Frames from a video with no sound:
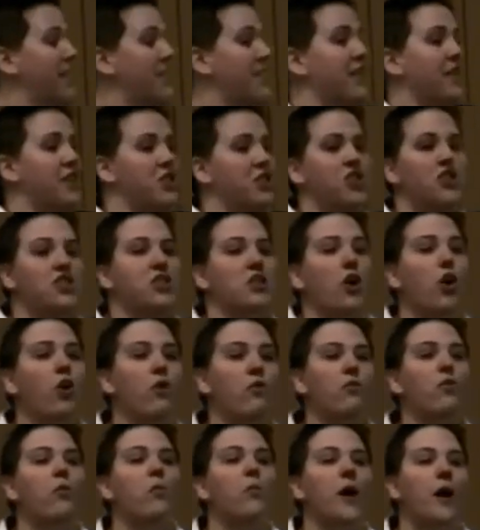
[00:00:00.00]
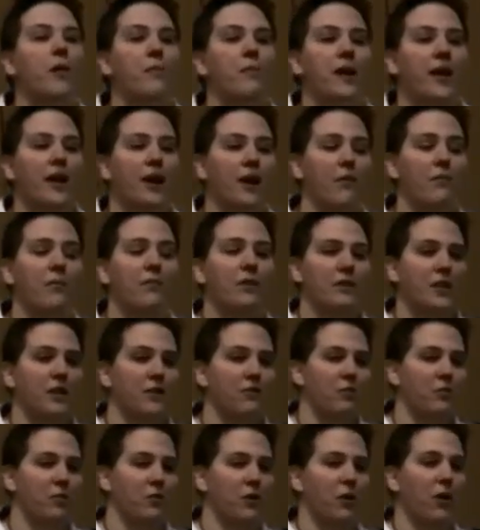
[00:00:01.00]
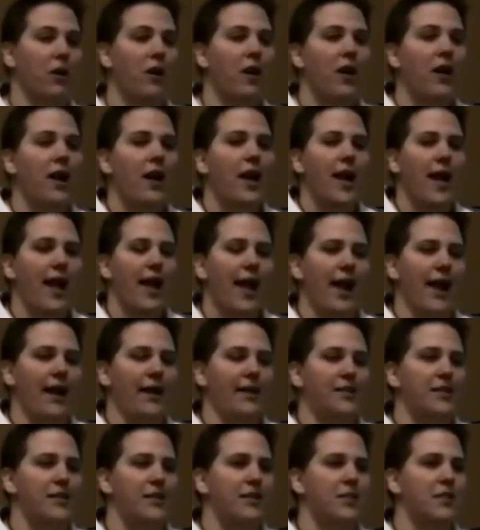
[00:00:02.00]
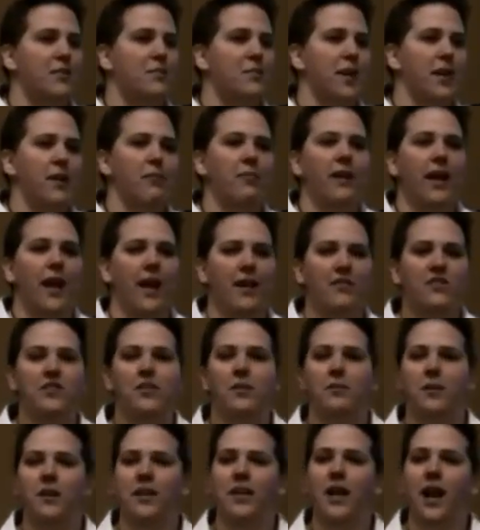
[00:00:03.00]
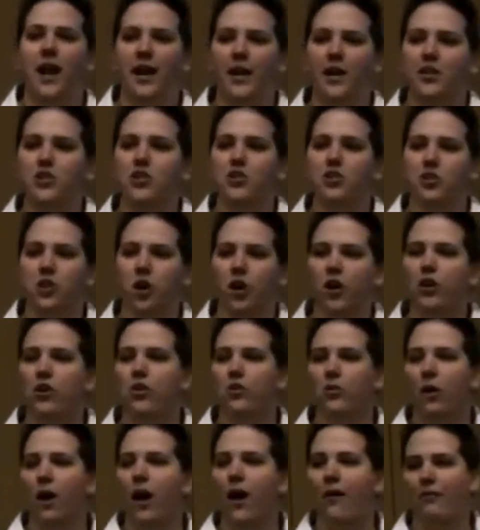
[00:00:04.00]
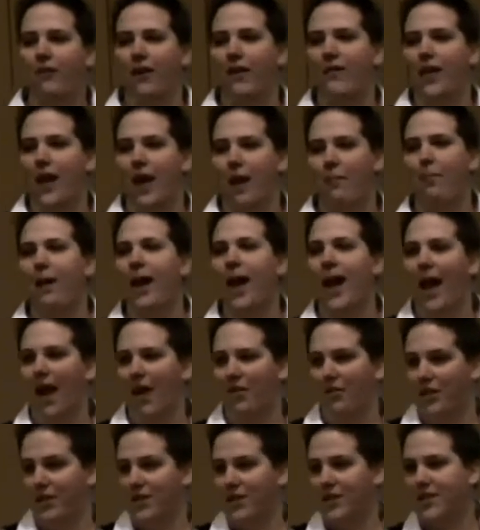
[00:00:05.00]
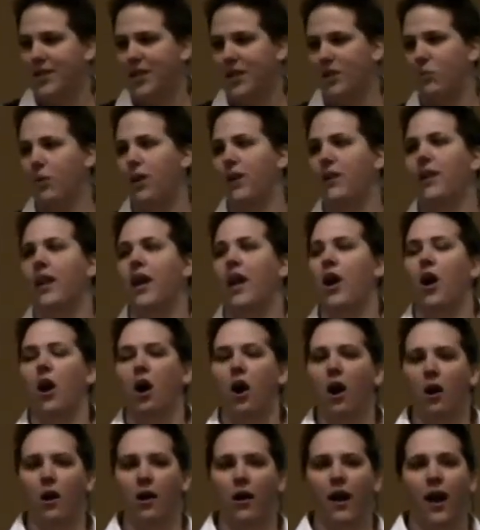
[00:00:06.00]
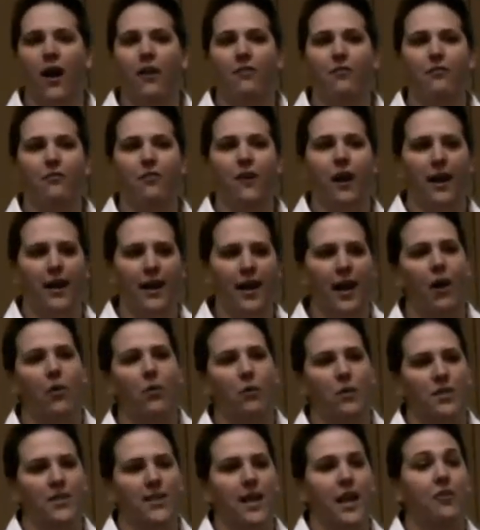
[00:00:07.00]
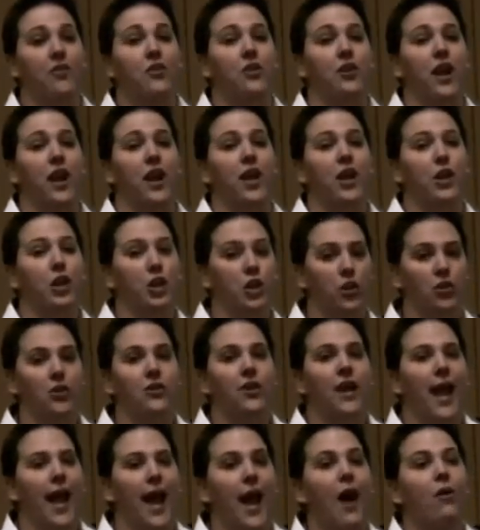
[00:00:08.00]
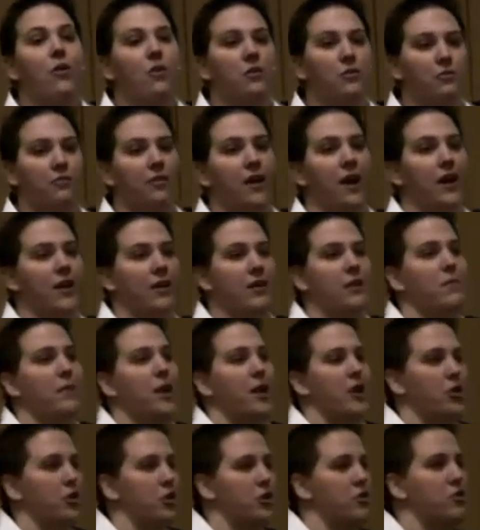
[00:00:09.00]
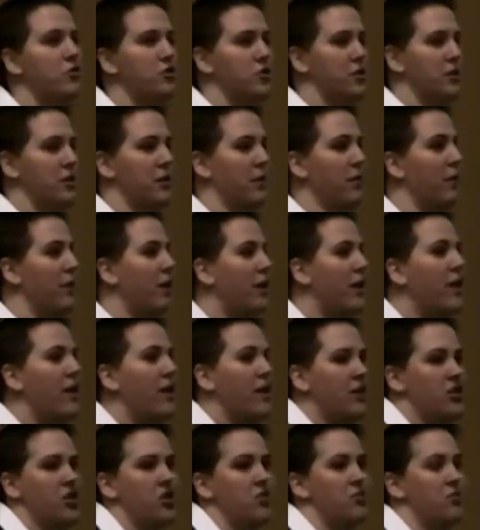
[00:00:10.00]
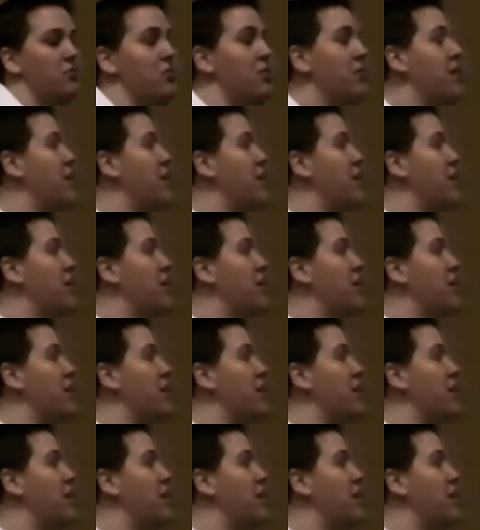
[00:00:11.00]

It's just overwhelming and unbelievable. And to be able to have somebody kind of start you off on that path and see what they are and find out what's out there and learn how to find them and use them is just